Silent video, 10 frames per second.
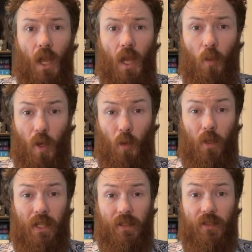And what we
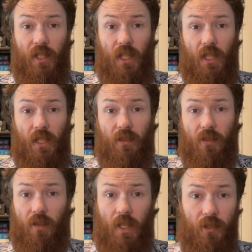can see
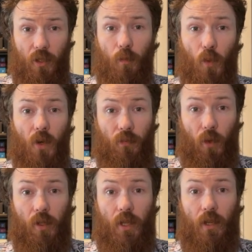is these two
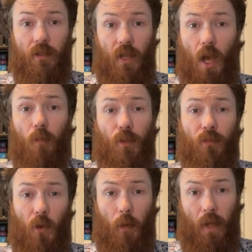portfolios
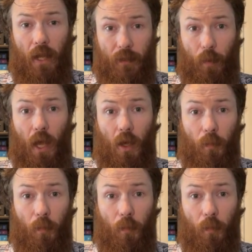outperformed XBAL.